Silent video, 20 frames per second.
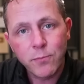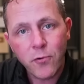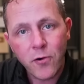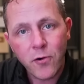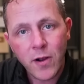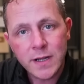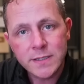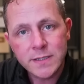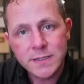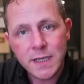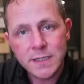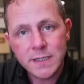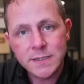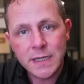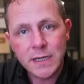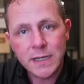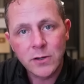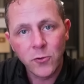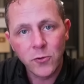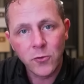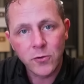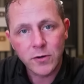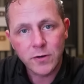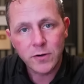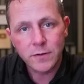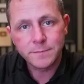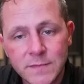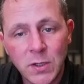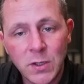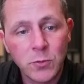processing order.
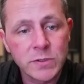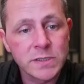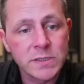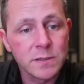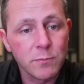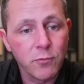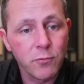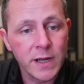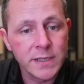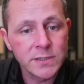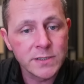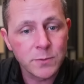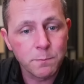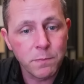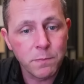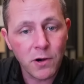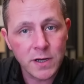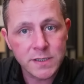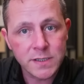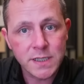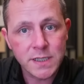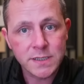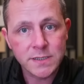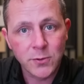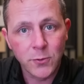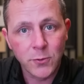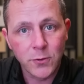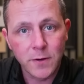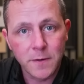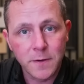What's the brain's
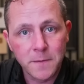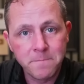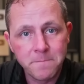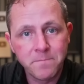processing order?